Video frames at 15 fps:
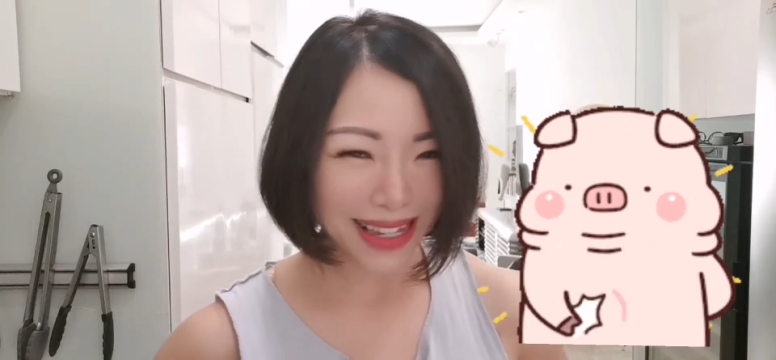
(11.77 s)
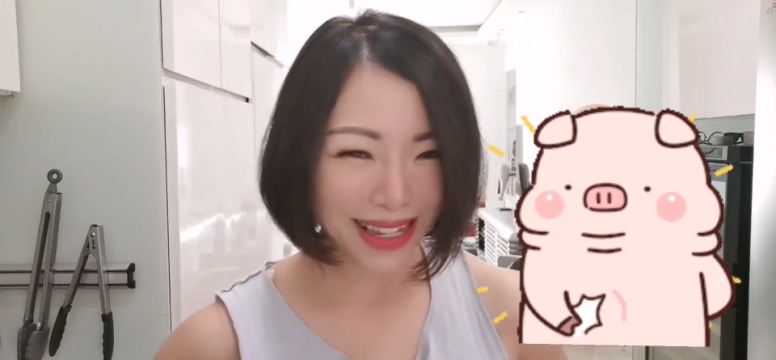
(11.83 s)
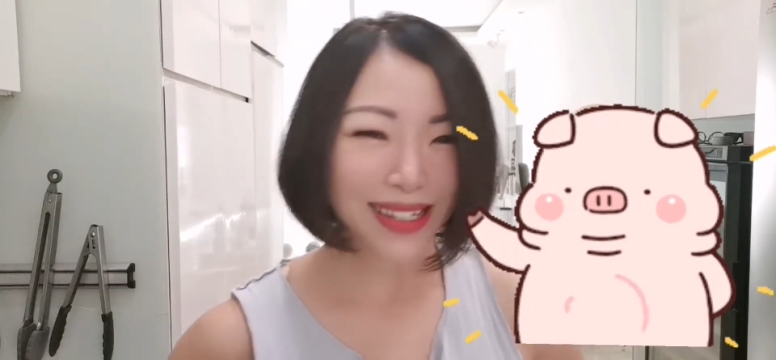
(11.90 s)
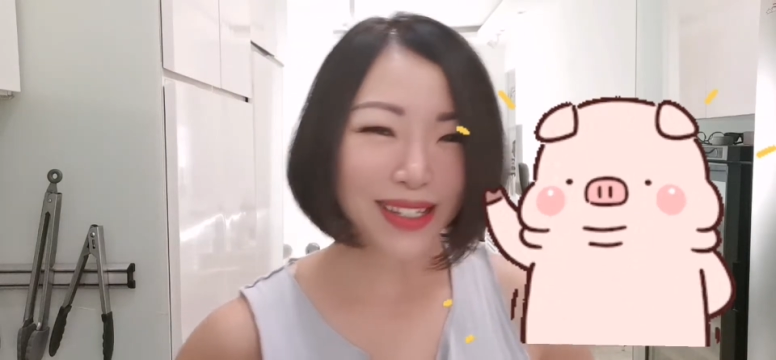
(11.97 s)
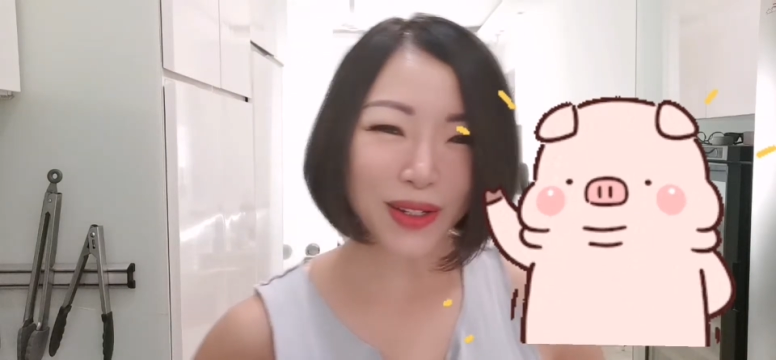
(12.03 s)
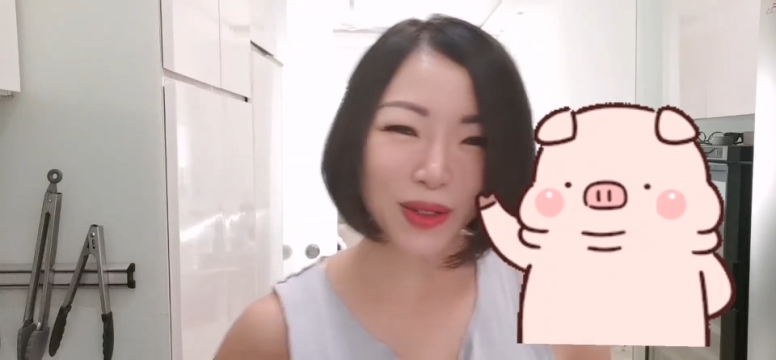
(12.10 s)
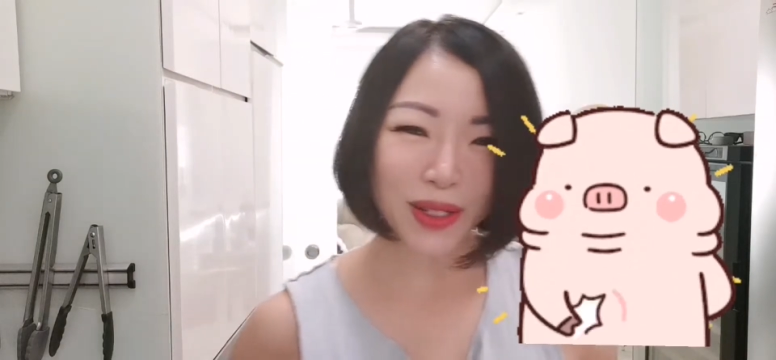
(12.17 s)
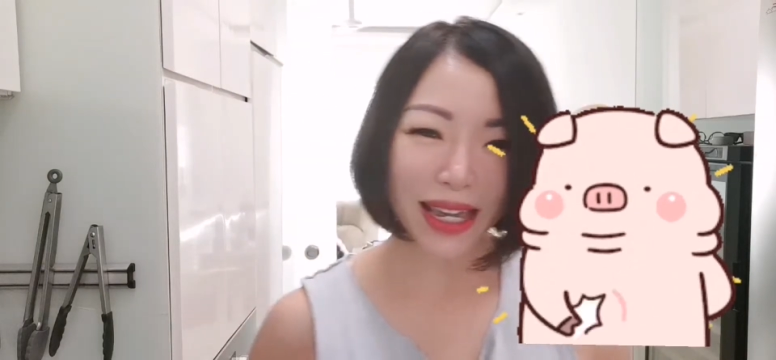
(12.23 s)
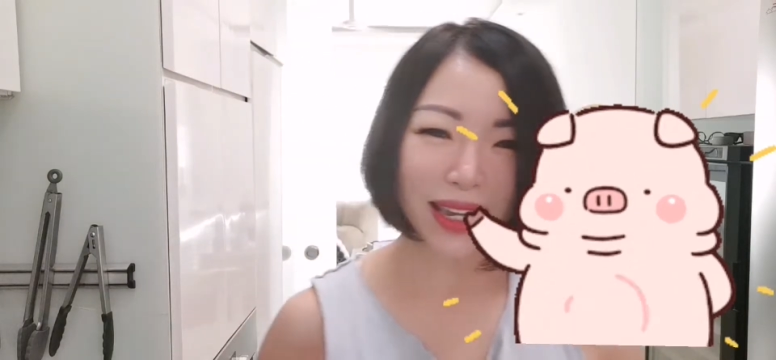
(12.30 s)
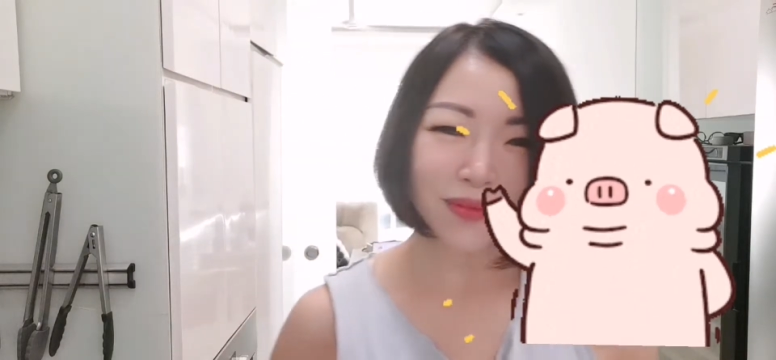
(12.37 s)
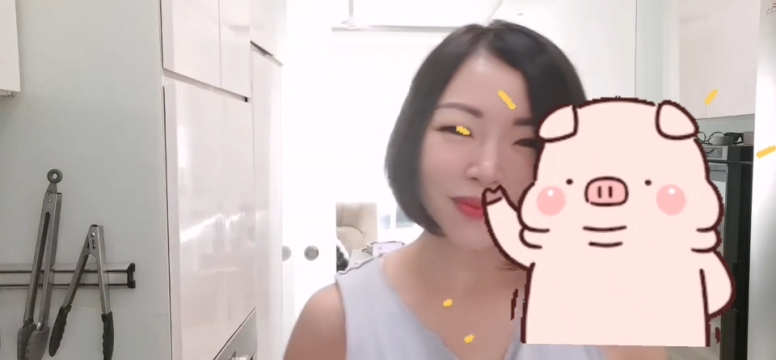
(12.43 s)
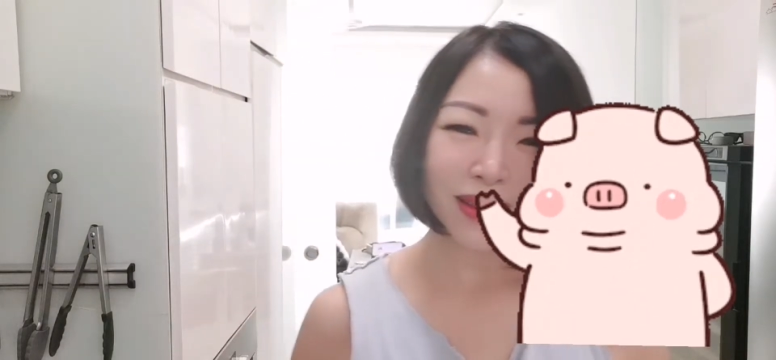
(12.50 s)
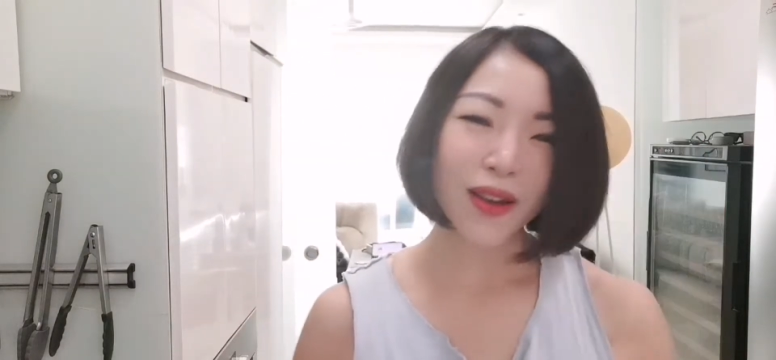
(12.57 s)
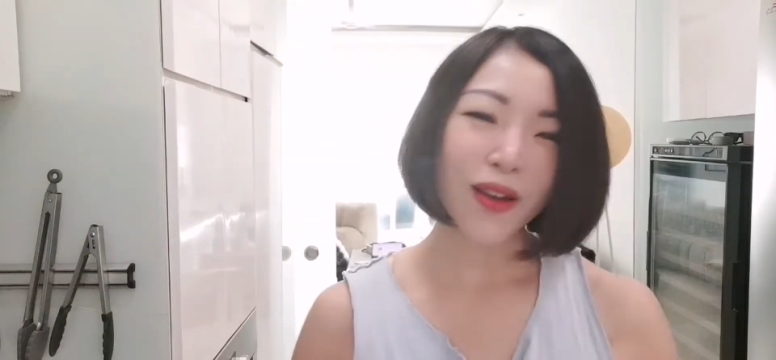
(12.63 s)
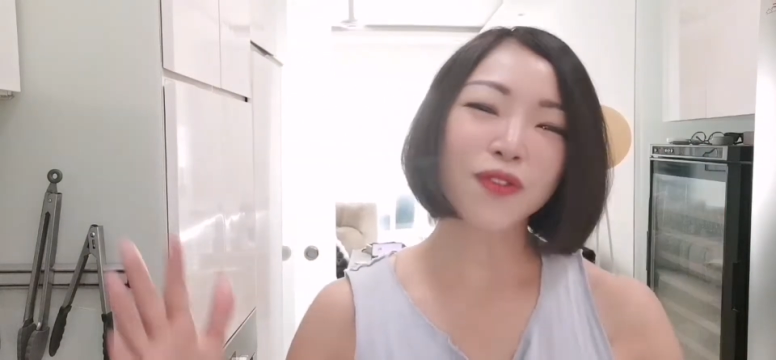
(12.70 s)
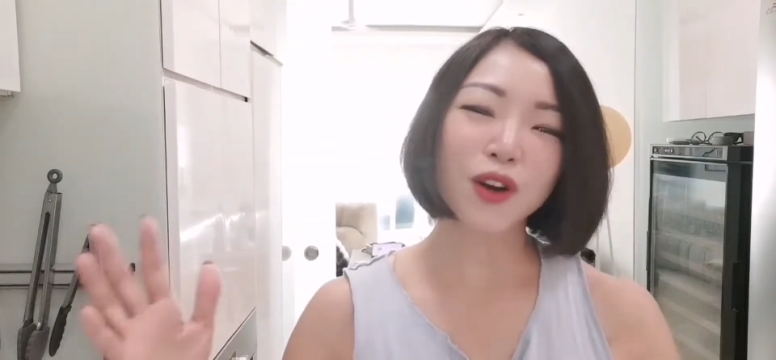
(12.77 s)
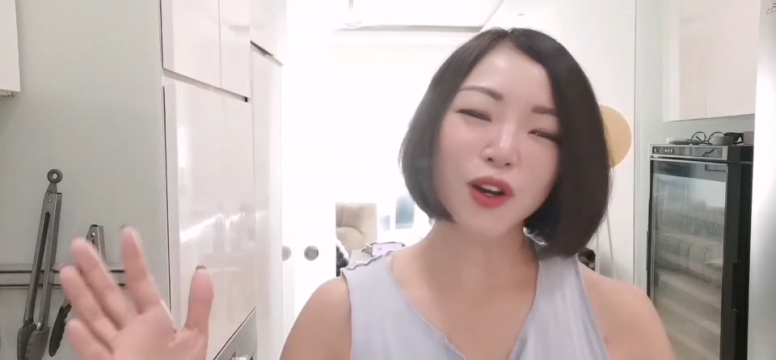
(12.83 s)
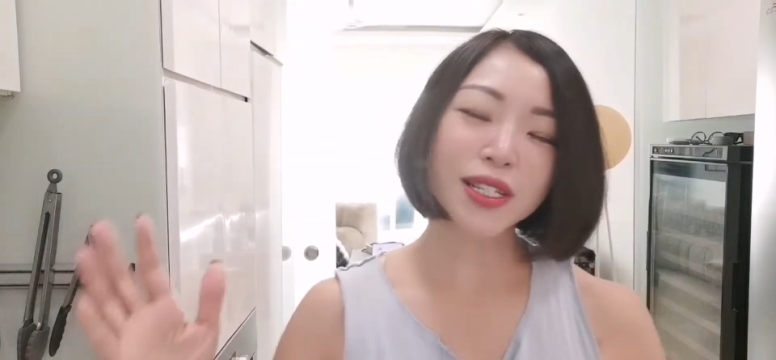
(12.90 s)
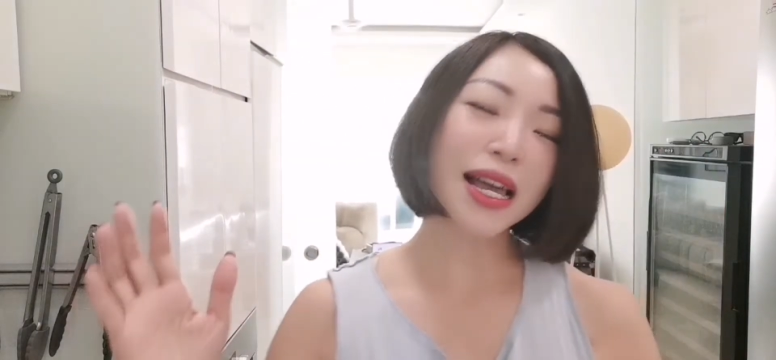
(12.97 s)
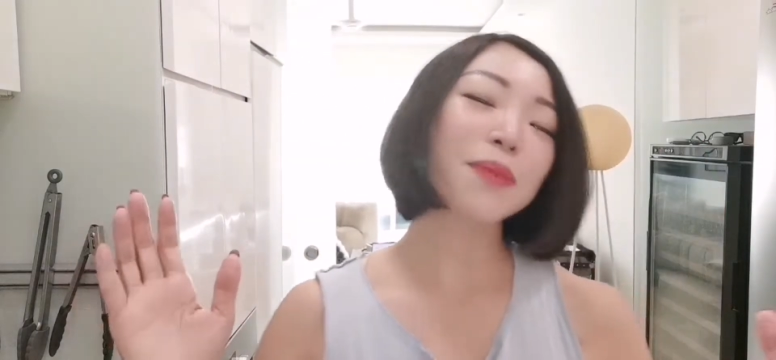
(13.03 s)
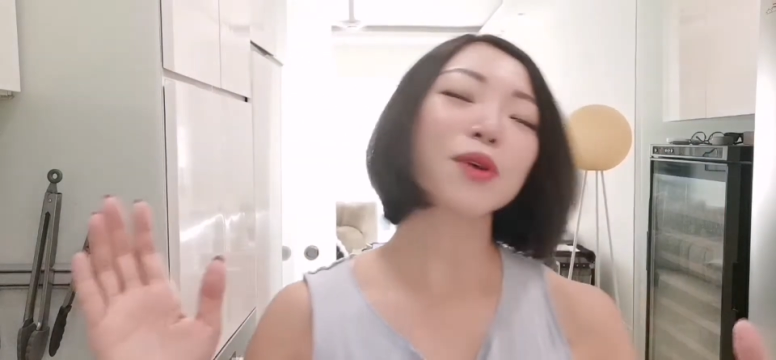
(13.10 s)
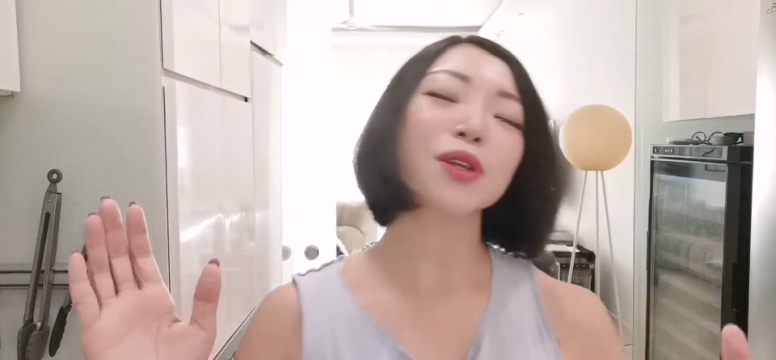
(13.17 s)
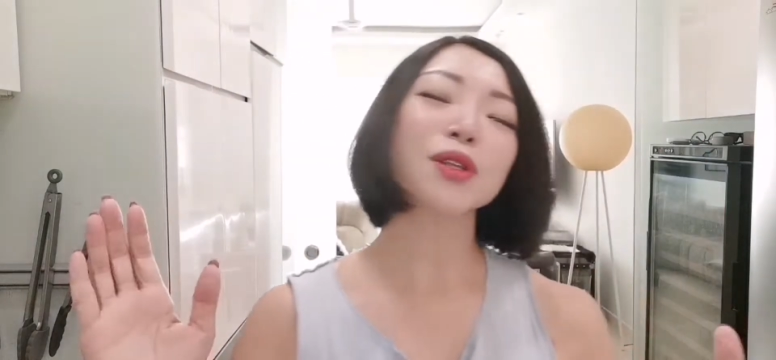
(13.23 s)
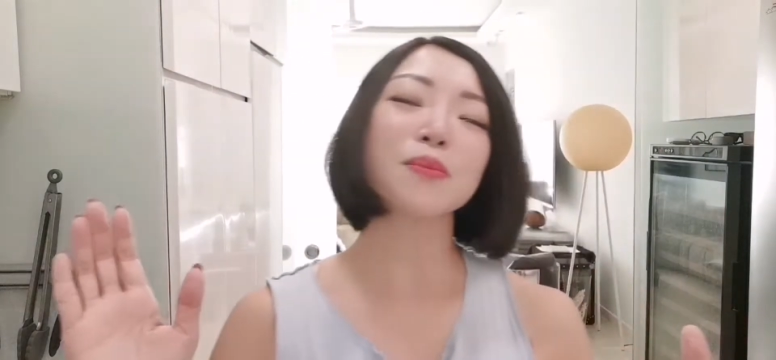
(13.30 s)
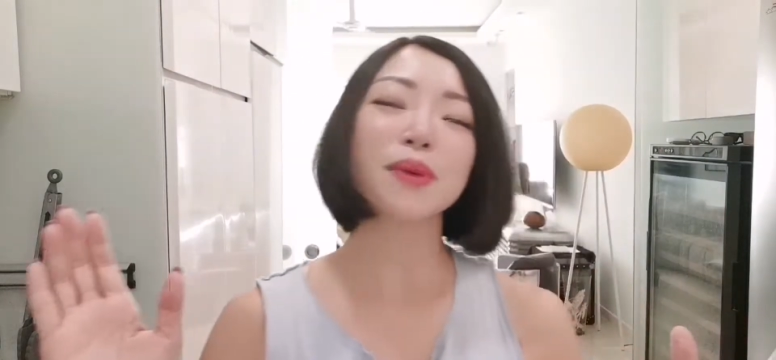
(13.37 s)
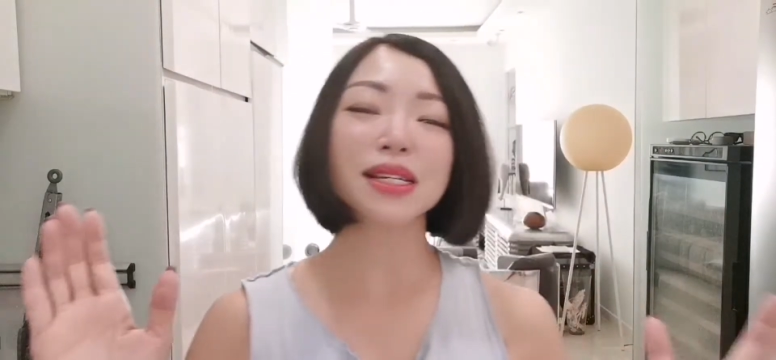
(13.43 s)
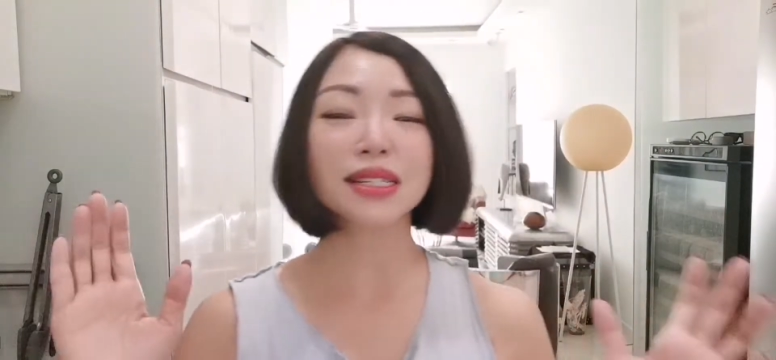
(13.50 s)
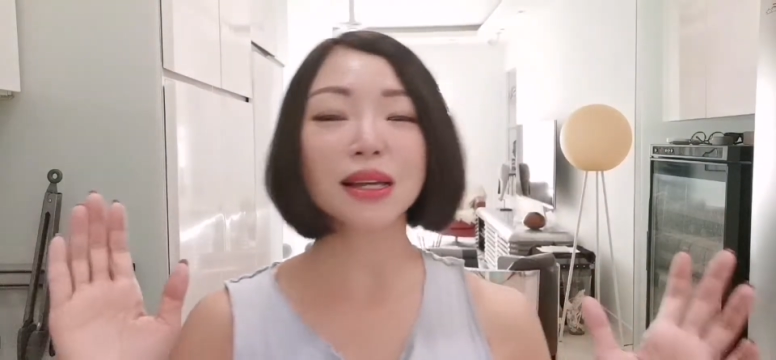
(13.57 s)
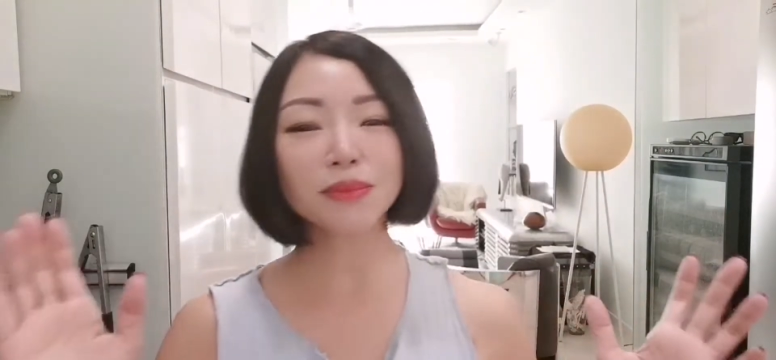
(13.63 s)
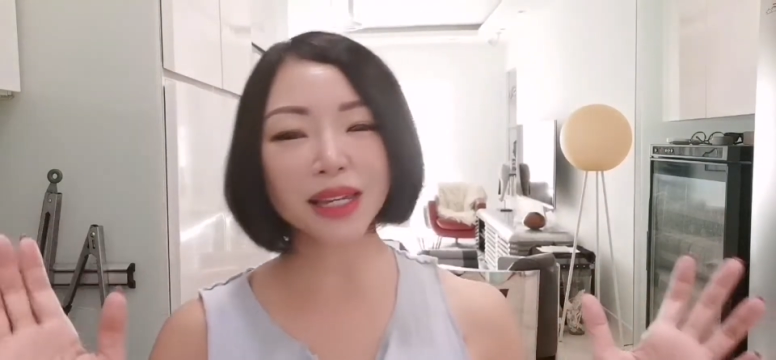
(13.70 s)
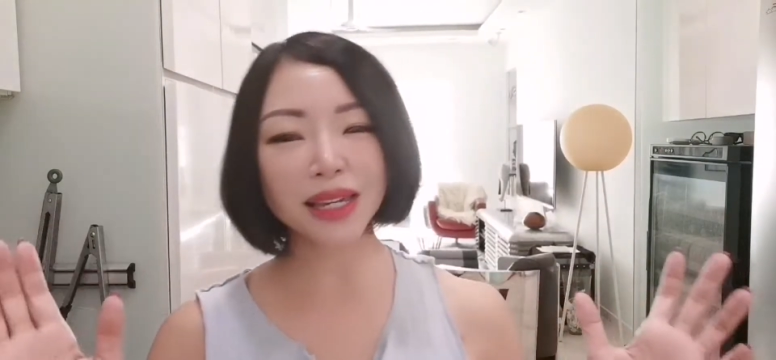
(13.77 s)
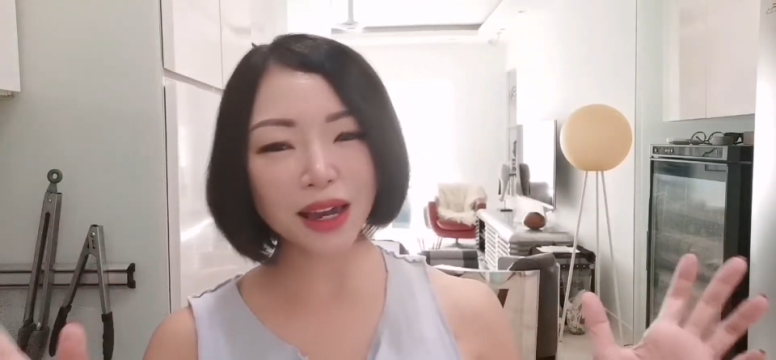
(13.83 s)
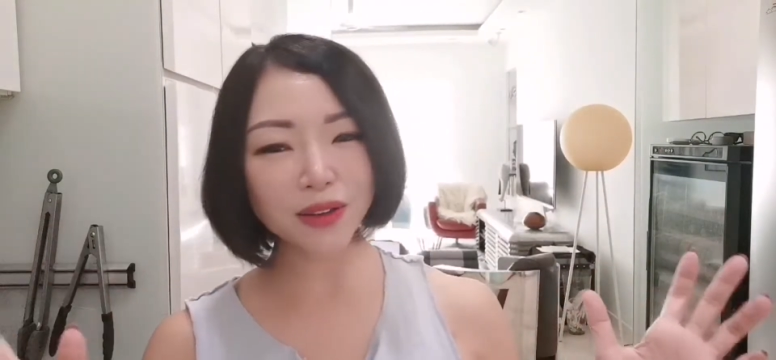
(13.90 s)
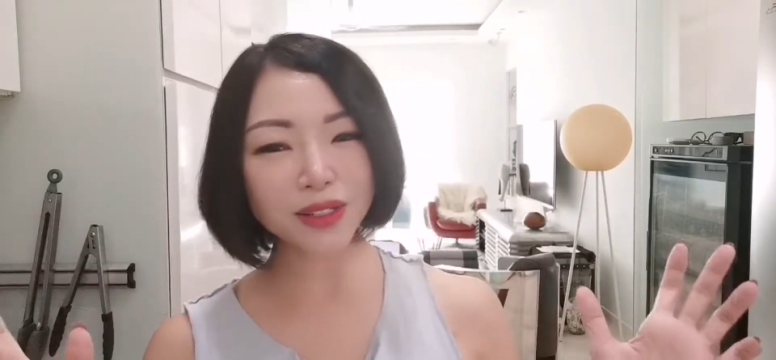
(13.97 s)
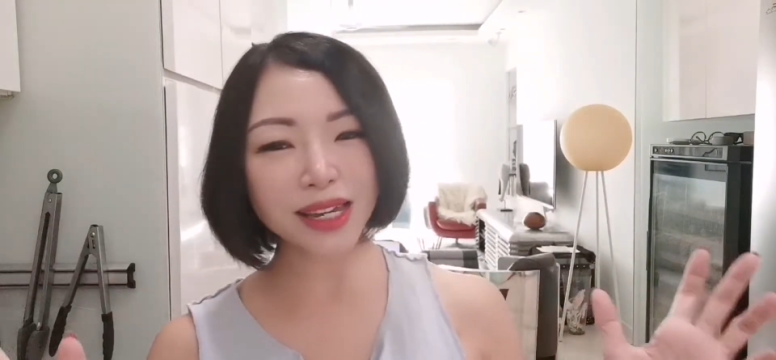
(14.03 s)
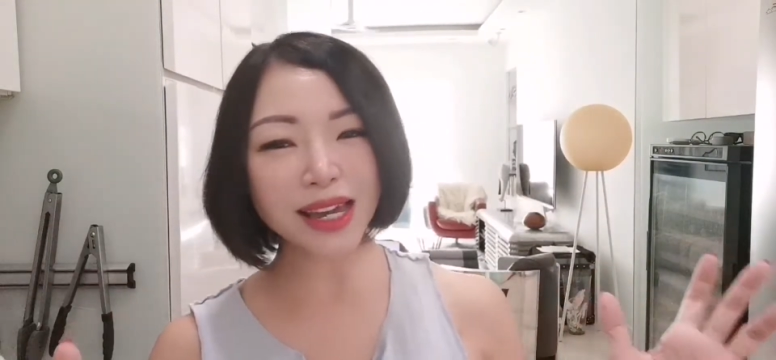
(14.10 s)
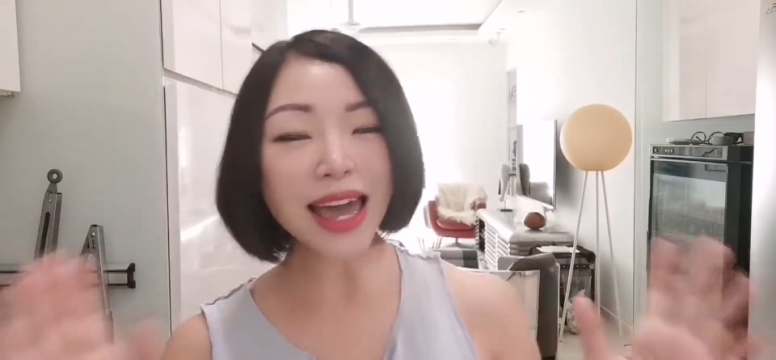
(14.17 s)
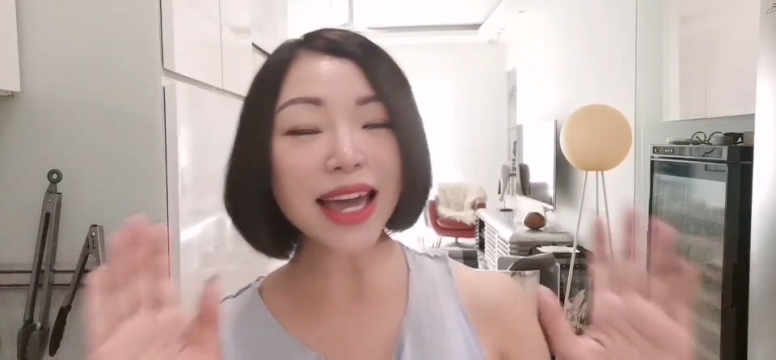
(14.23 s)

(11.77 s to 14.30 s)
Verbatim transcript: So today, of course, I'm going to make something healthier